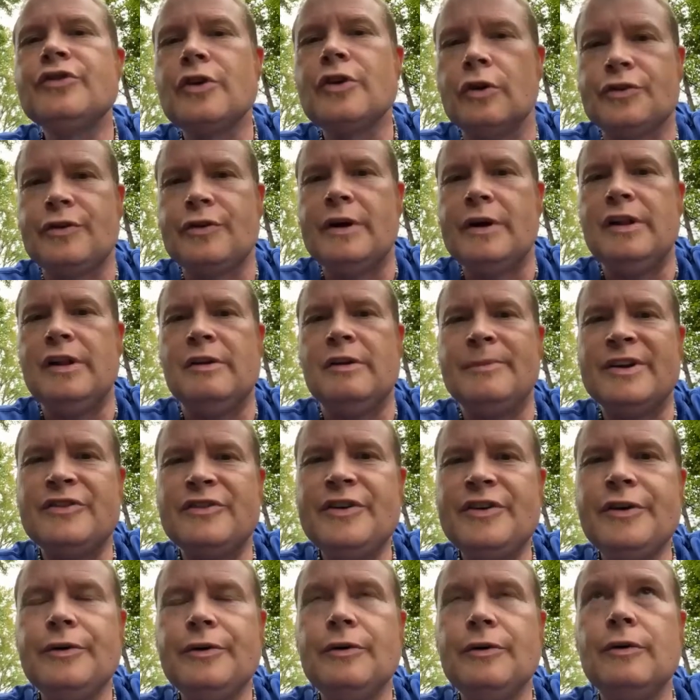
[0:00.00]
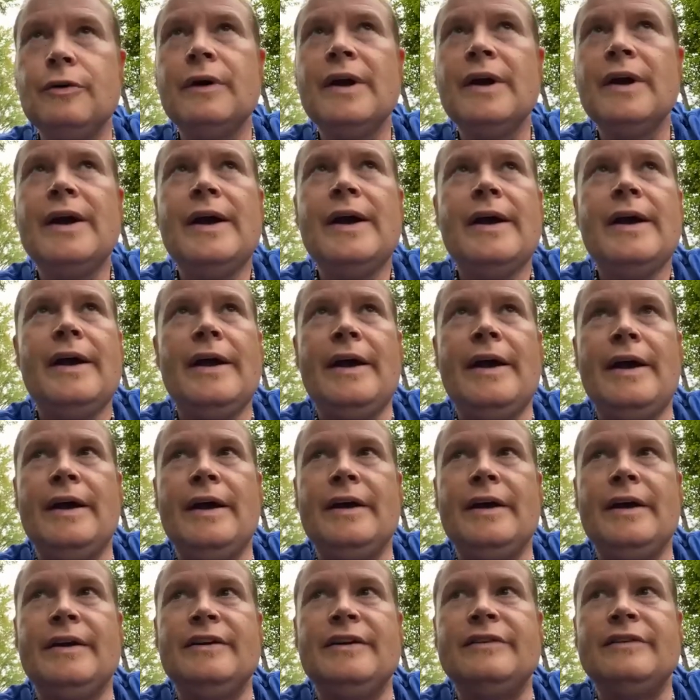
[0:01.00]
cultural element too.
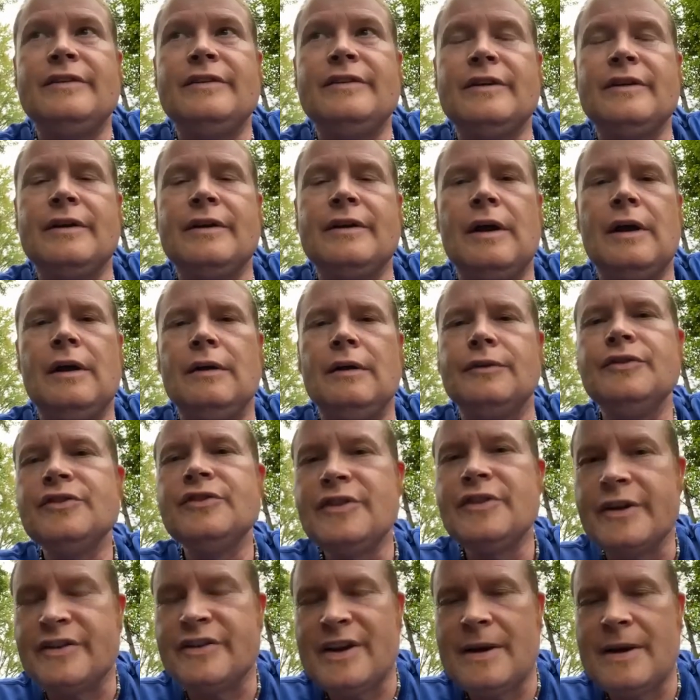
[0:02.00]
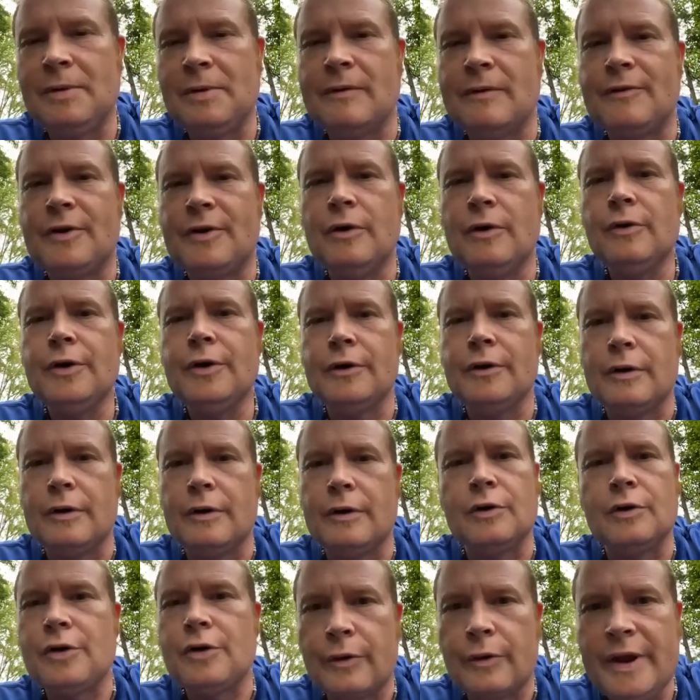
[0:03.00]
And I'll use the example of
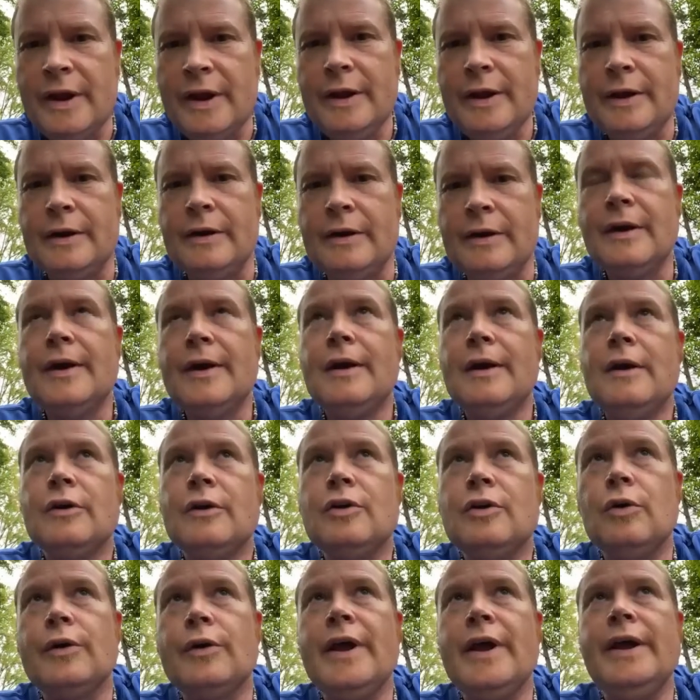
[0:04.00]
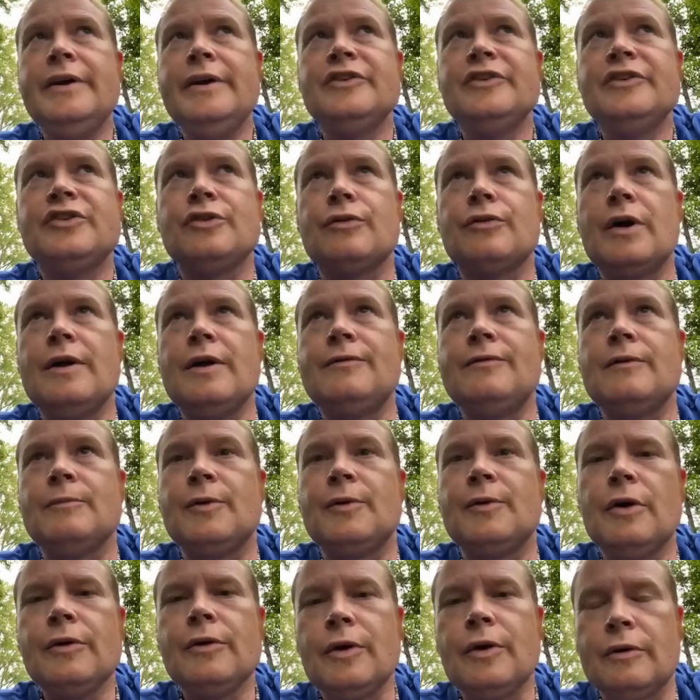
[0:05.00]
cocaine. Cocaine is derived from
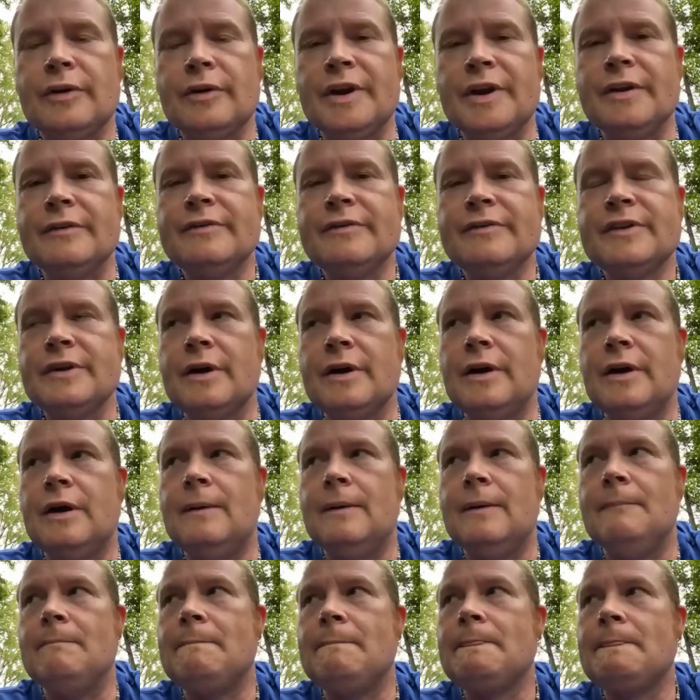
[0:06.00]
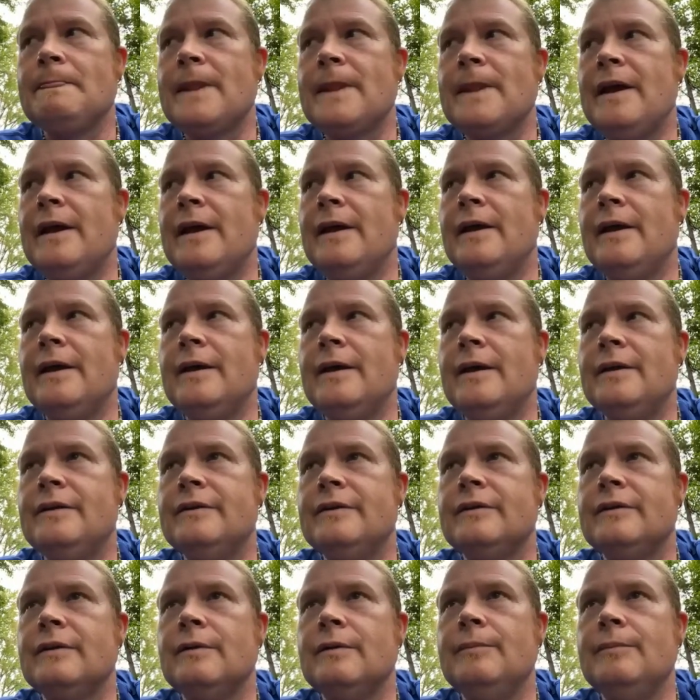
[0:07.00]
cocoa leaves.
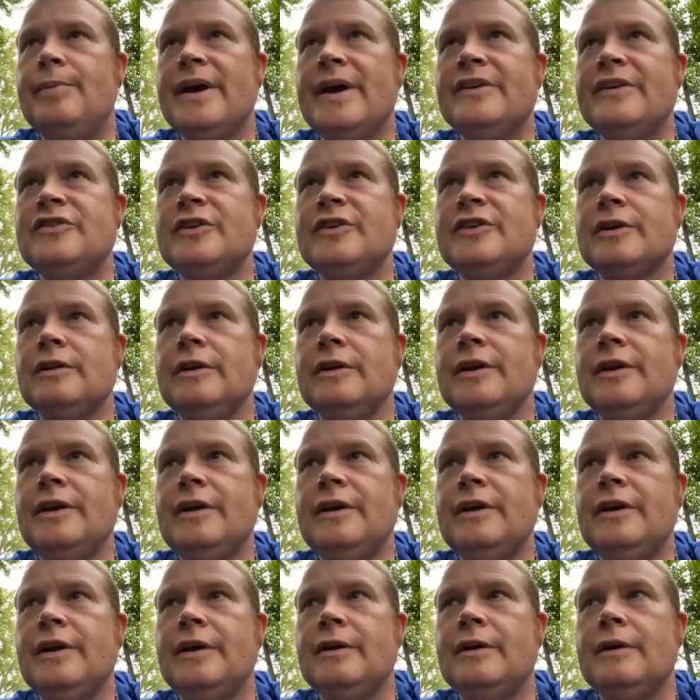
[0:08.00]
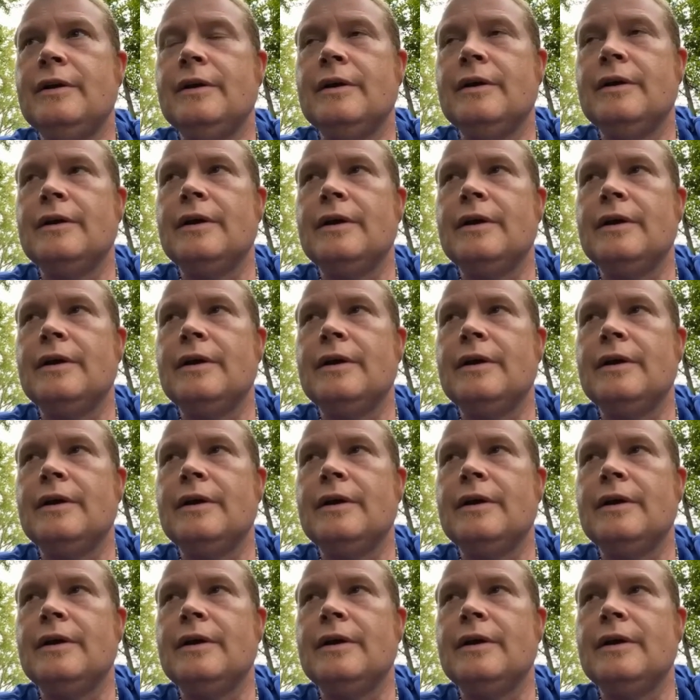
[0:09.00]
And basically, in